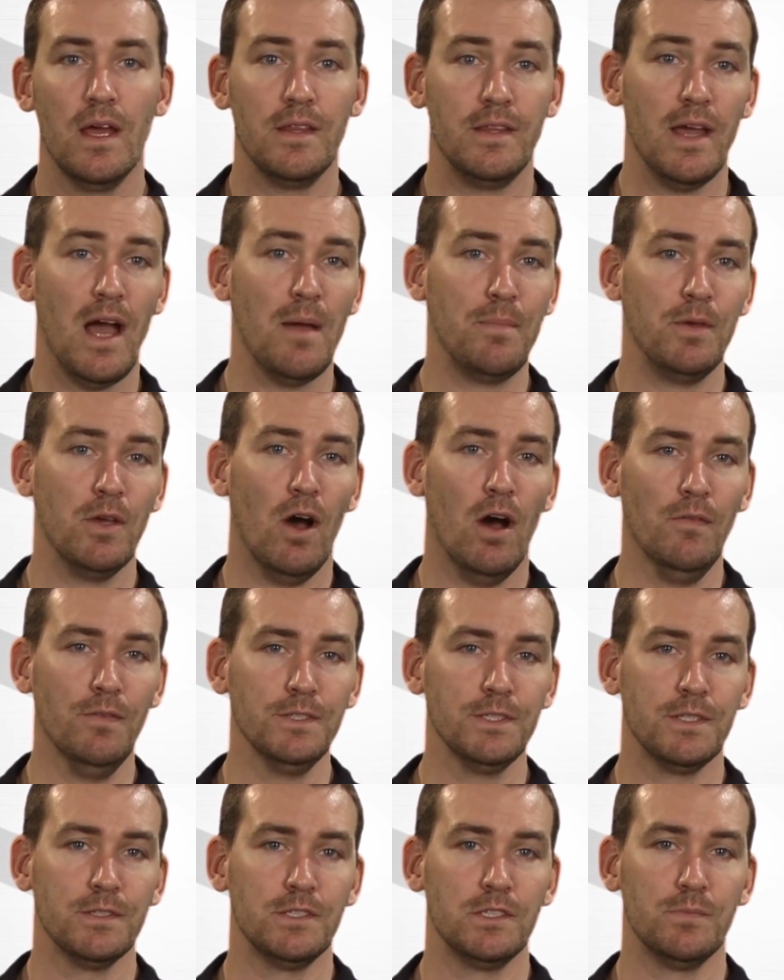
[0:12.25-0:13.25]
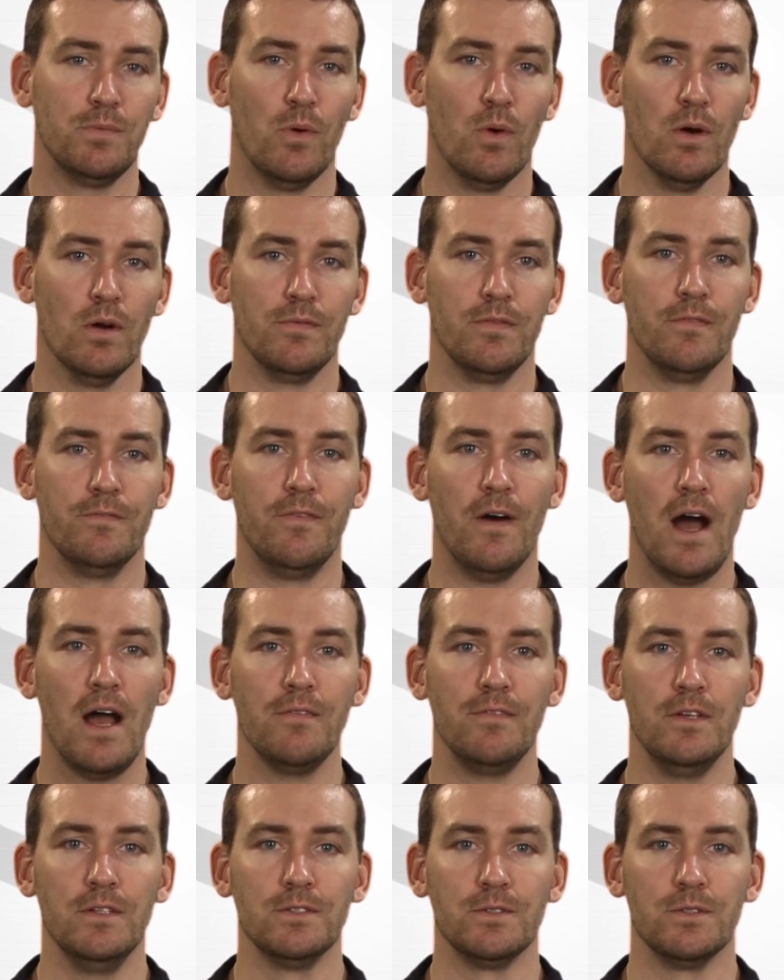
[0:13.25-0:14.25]
The IP Office can support from
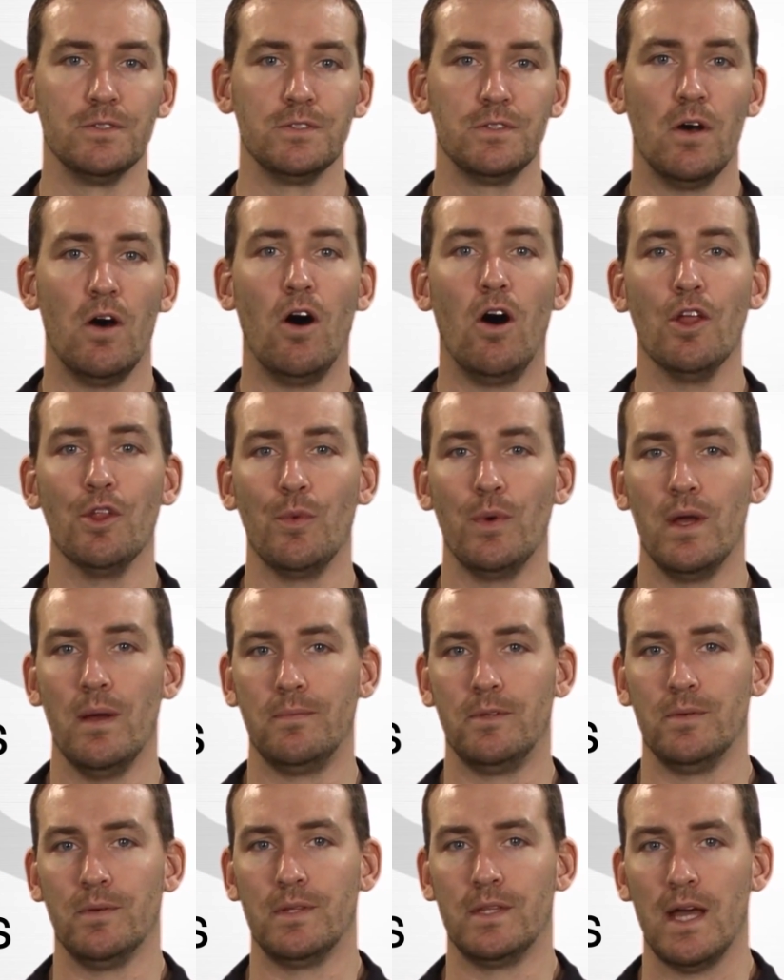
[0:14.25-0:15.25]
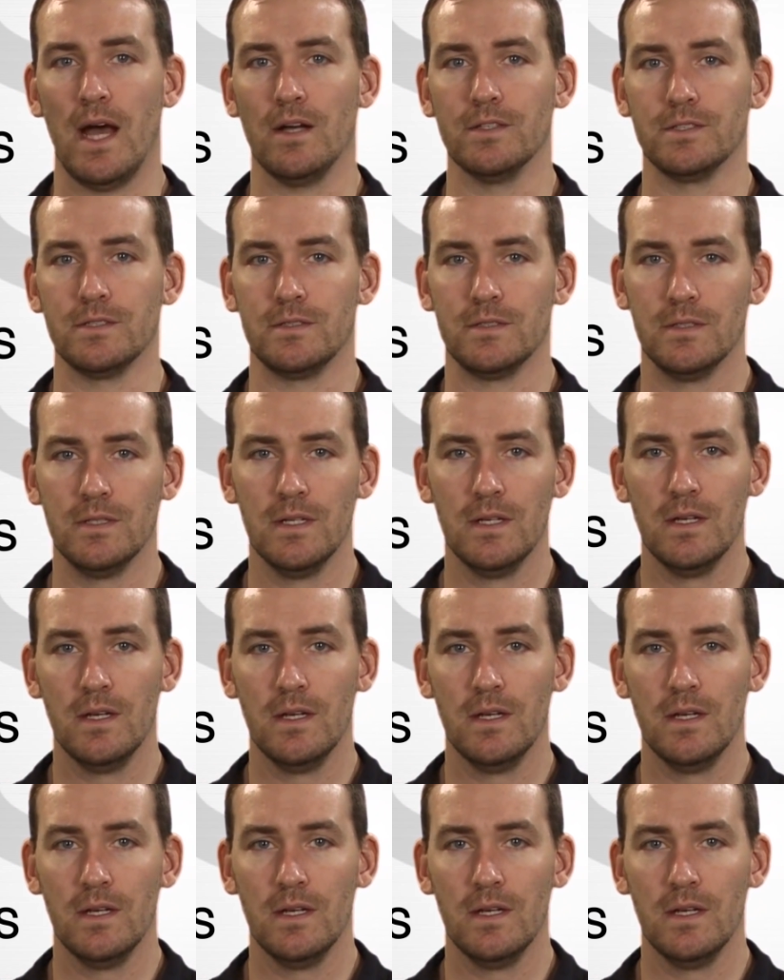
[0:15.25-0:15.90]
5 users all the way up to 1,000.